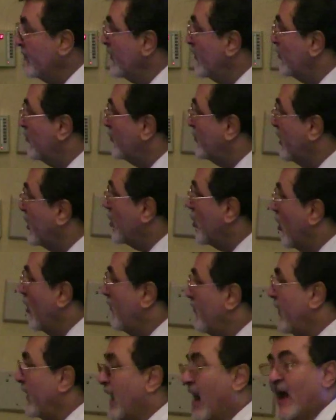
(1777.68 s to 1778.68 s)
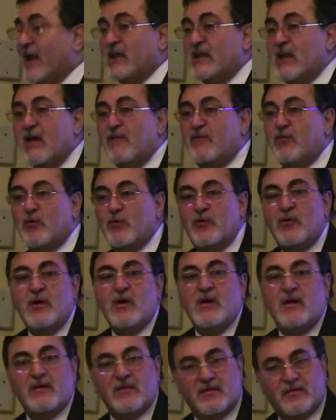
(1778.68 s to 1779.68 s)
to take over and give you
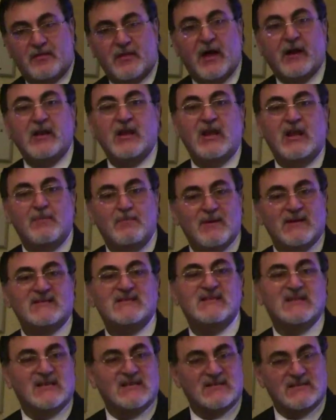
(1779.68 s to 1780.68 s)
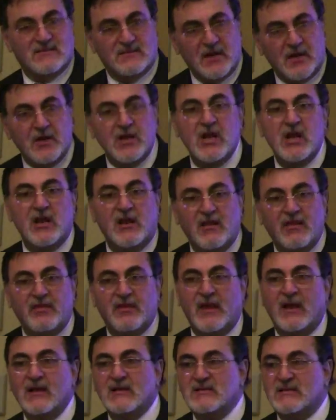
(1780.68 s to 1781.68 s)
the real business, the real
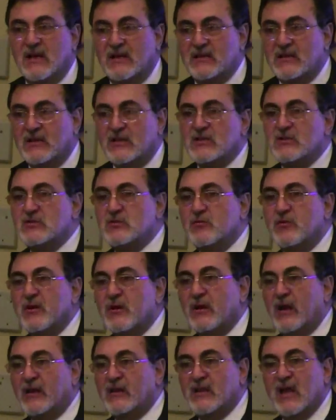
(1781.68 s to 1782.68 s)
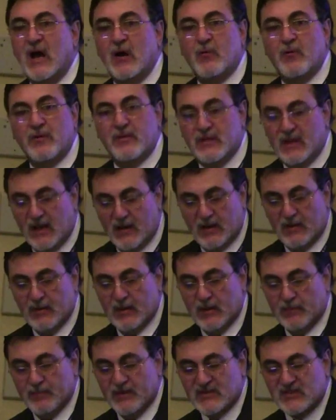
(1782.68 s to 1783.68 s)
things that he's doing right now with the
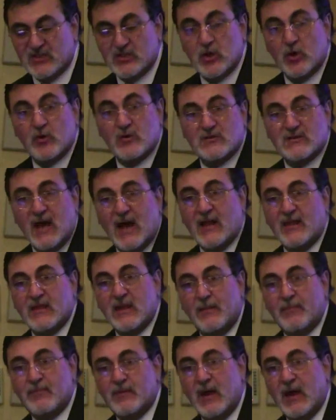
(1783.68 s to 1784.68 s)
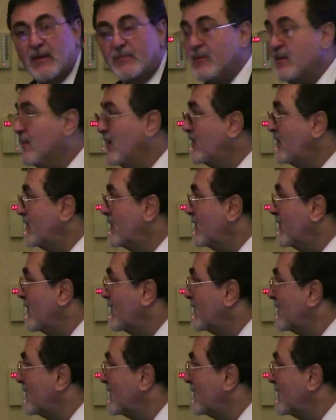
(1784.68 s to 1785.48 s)
best dose and the p-metric things.